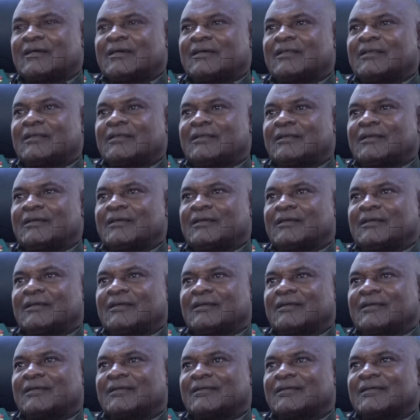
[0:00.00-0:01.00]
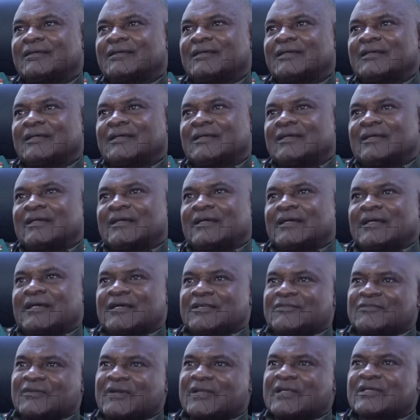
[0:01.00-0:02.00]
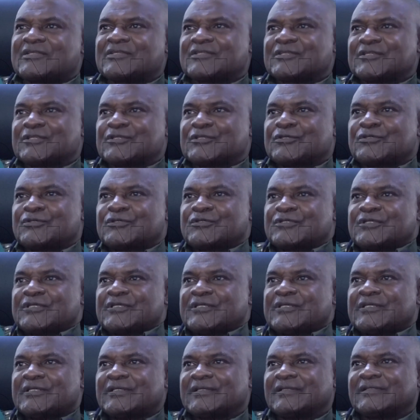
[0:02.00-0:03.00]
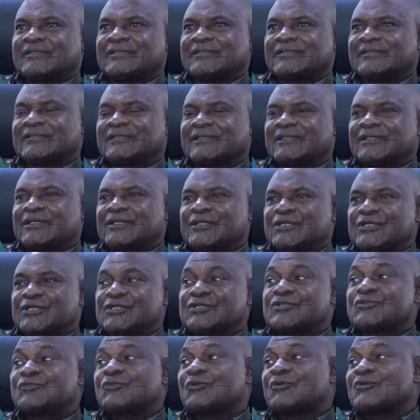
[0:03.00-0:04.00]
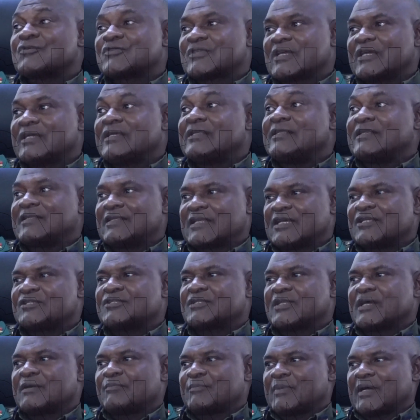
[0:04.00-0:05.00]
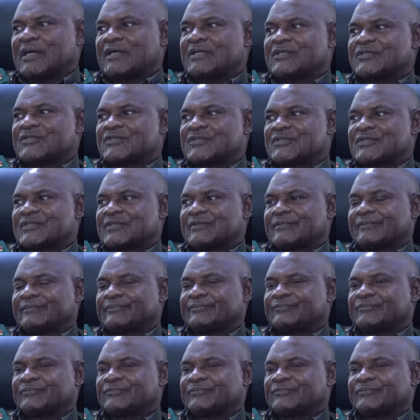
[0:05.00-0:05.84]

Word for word: And uh, as far as security is concerned in national parks,